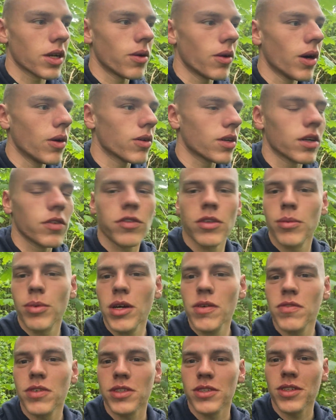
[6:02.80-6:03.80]
to go out, go for a
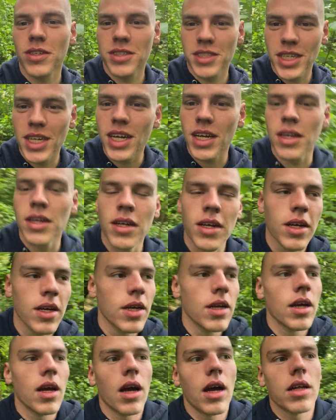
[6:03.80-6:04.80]
breakfast like today
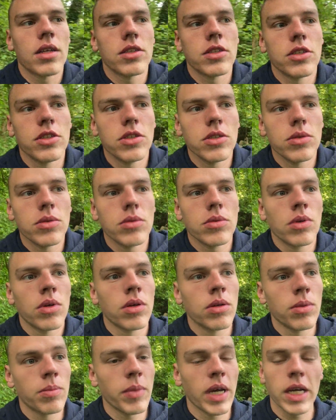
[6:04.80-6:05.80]
and you
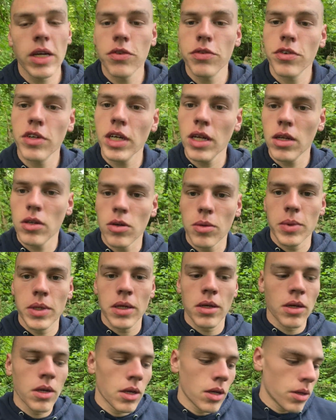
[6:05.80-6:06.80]
may overeat a little bit.
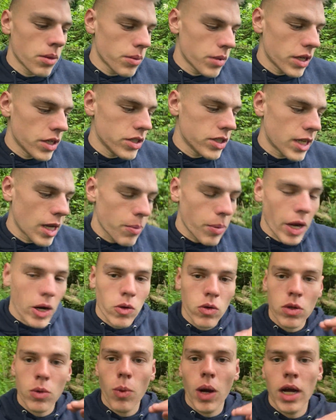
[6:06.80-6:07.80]
Then you get back
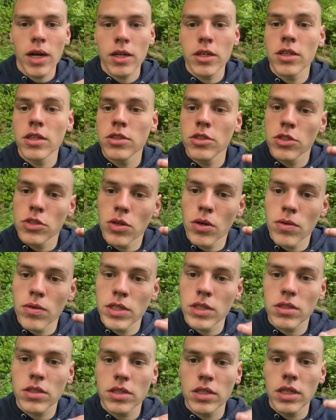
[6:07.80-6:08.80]
on the wagon and you
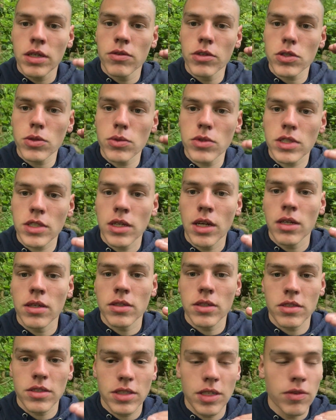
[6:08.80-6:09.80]
start seeing results again
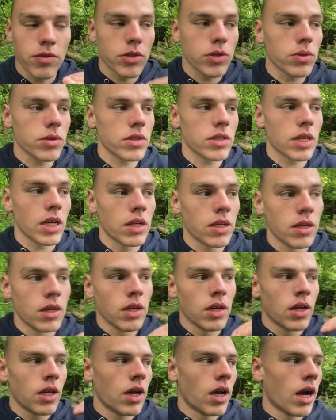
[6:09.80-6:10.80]
and seeing results again.
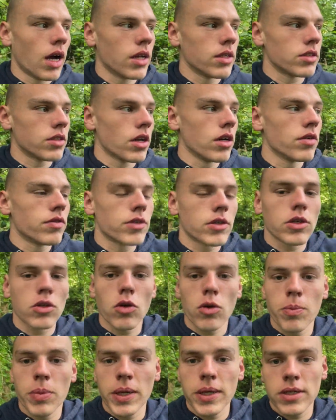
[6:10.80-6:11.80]
And over a
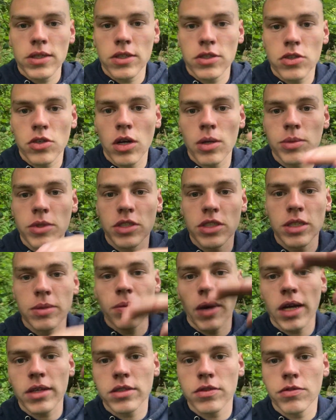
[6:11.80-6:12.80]
long period of time, you see
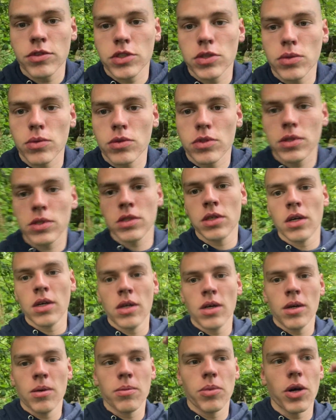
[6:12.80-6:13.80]
massive results,
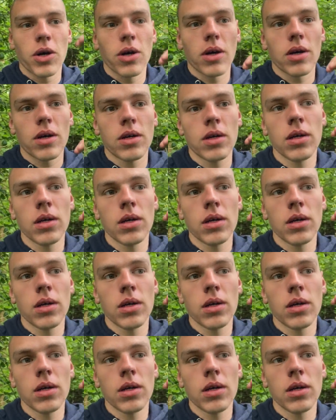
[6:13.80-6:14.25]
but